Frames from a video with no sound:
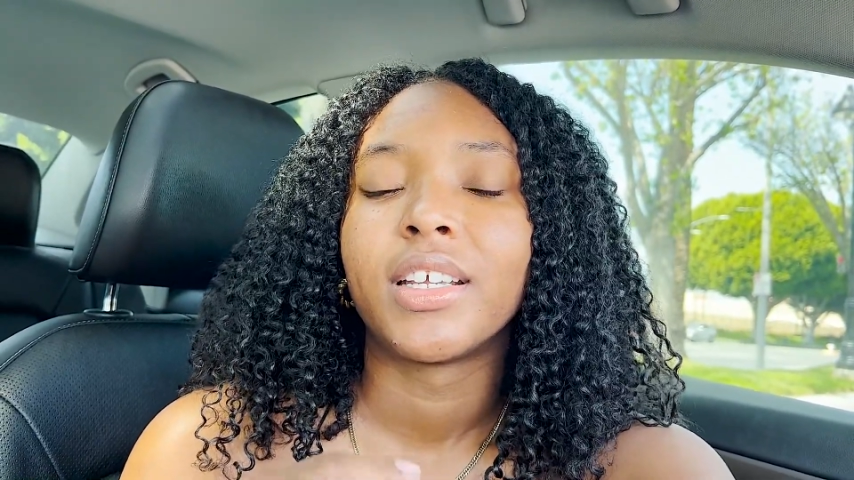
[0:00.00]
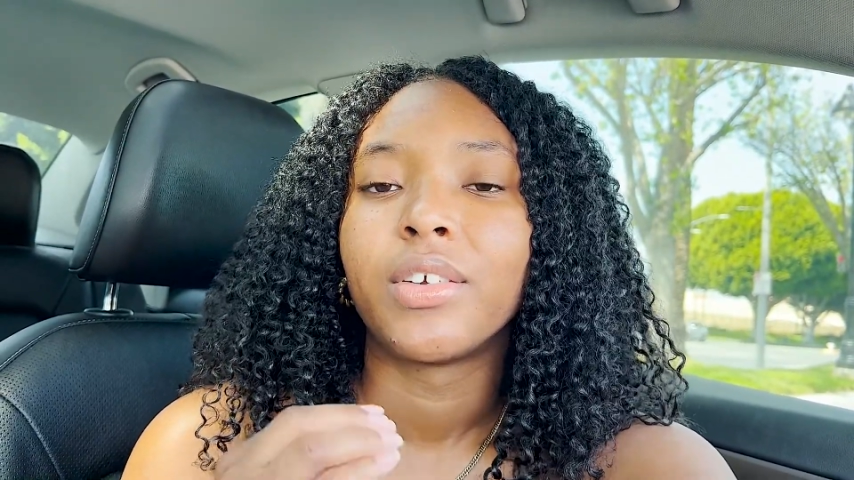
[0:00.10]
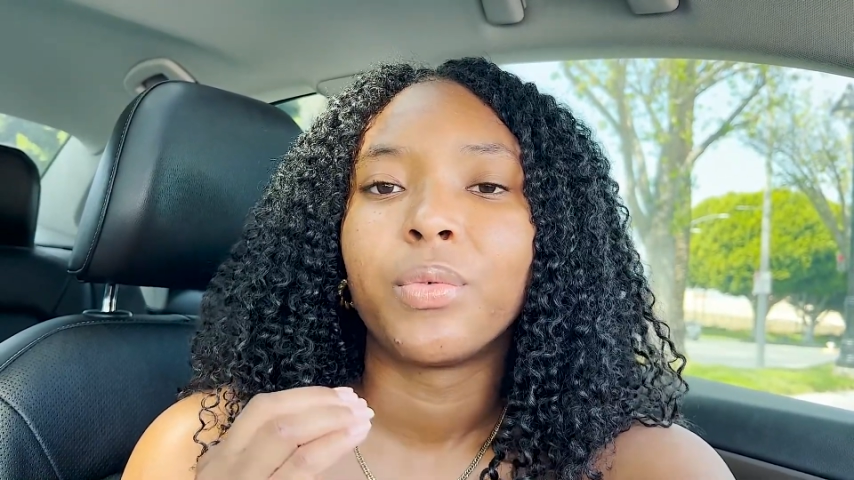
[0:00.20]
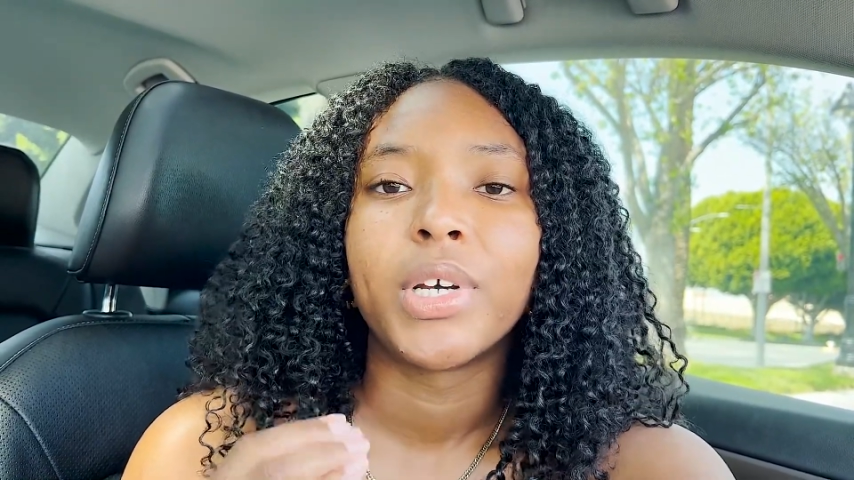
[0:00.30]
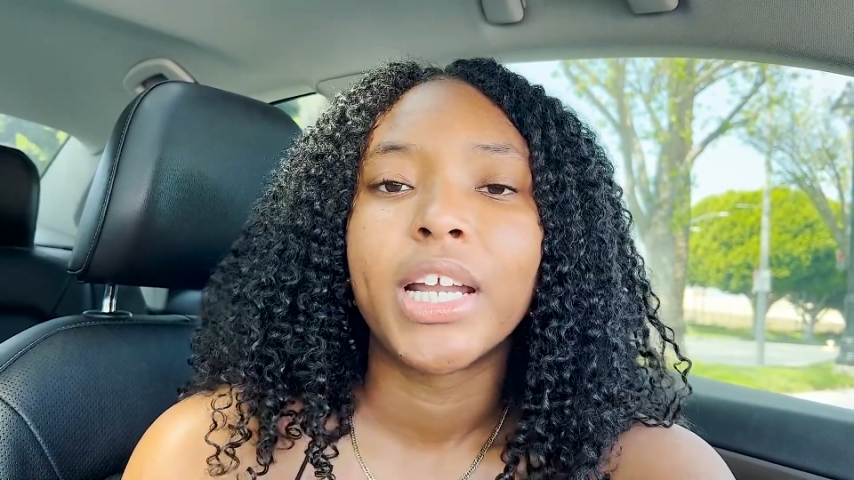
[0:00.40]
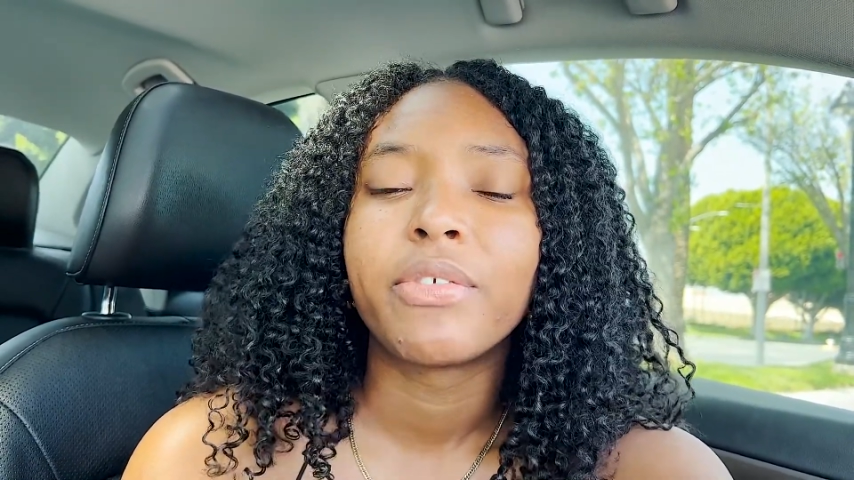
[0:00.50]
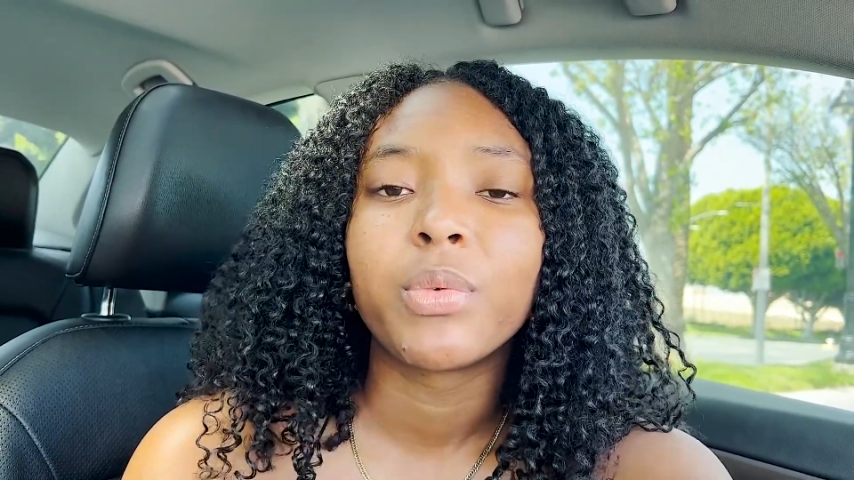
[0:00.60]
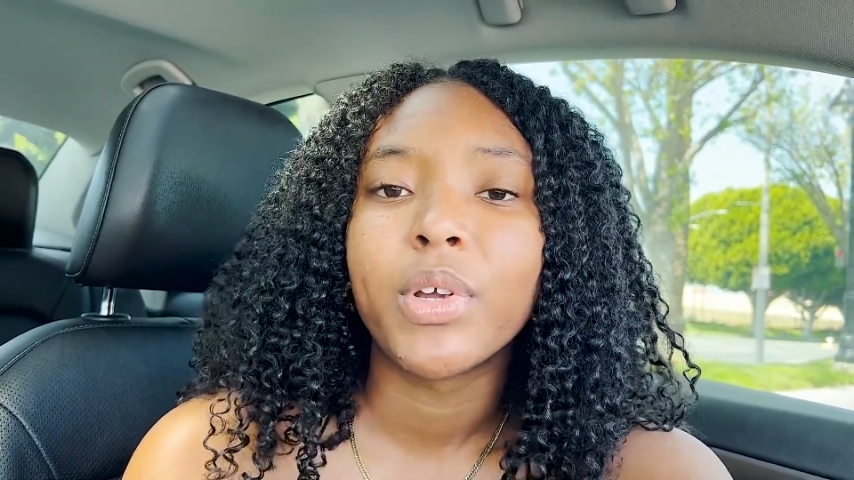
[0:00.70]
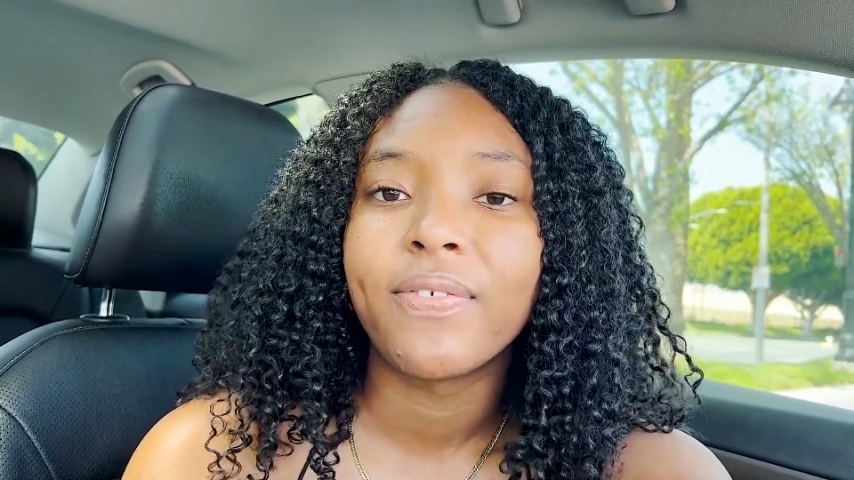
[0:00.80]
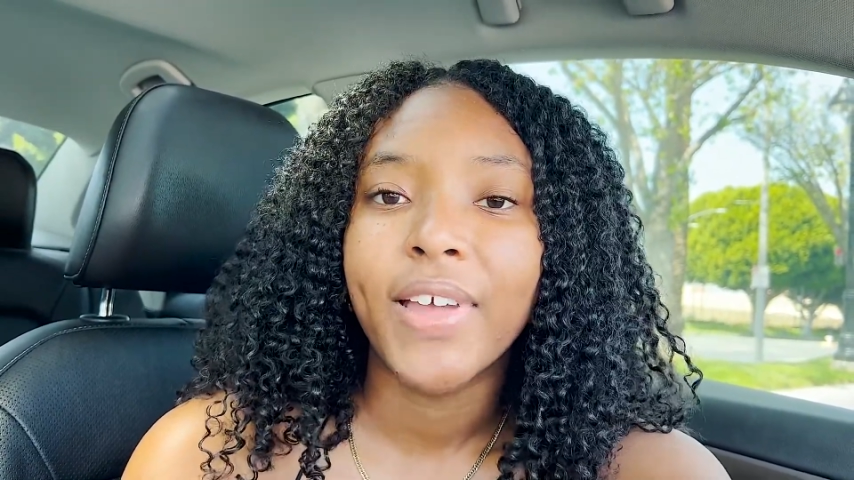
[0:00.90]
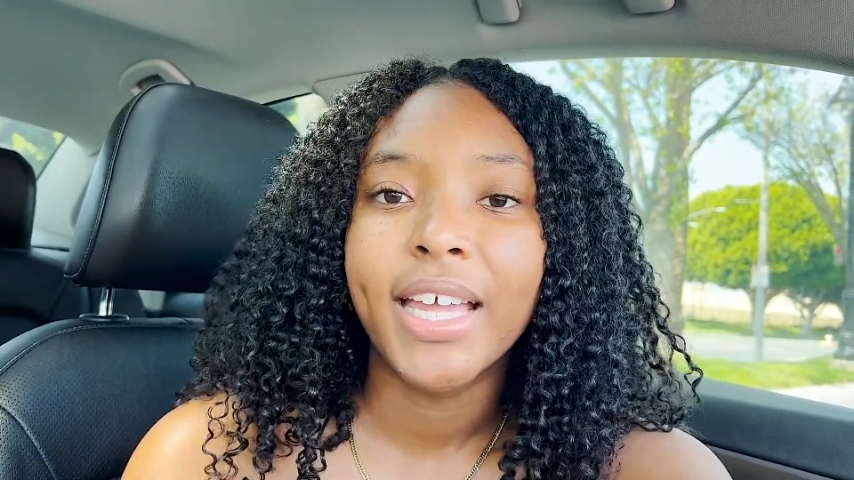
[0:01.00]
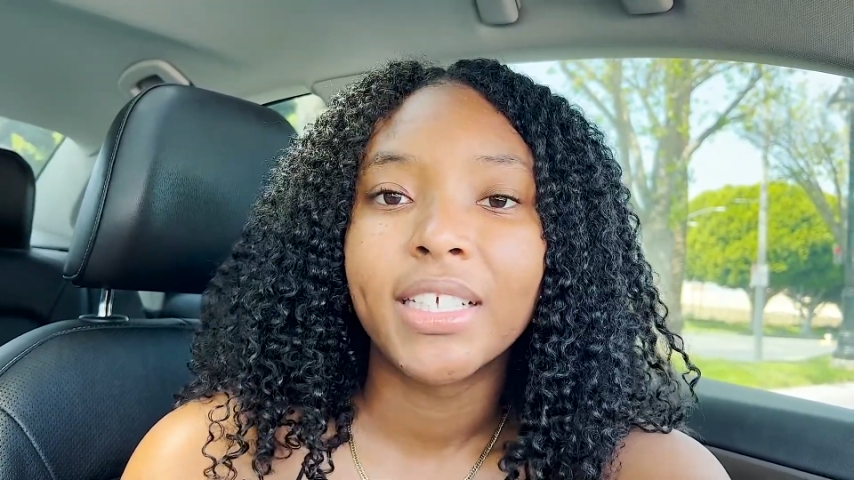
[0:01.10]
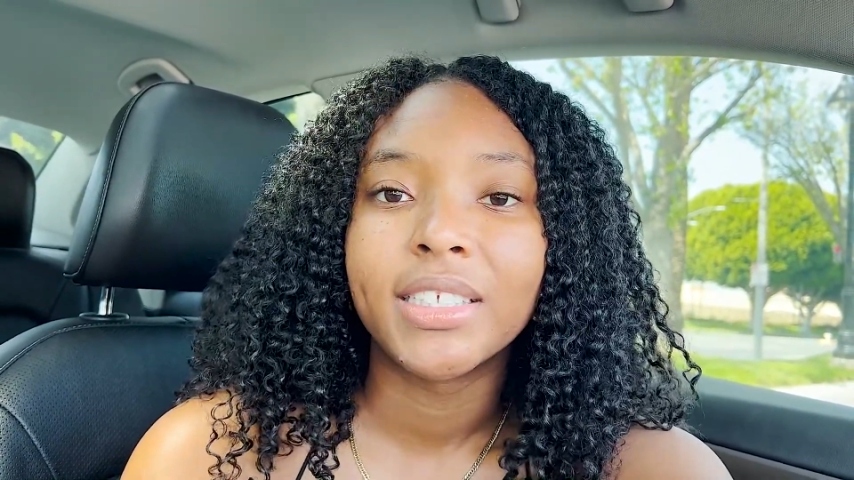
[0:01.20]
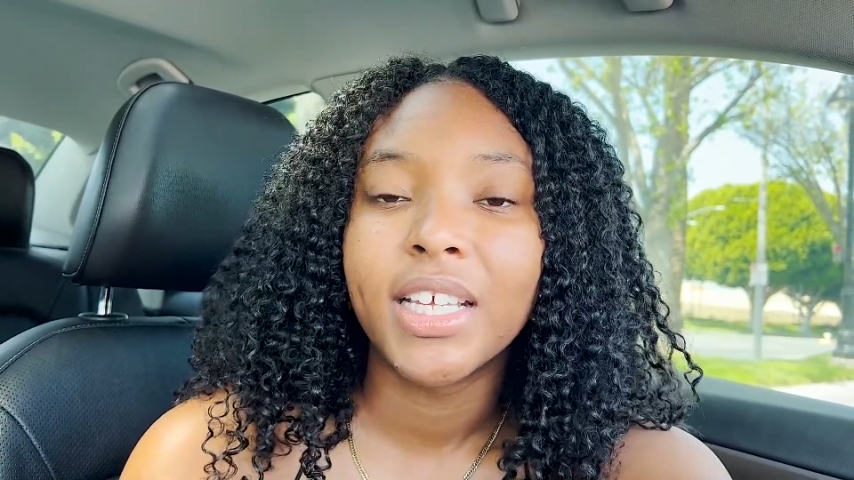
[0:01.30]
whatever we face,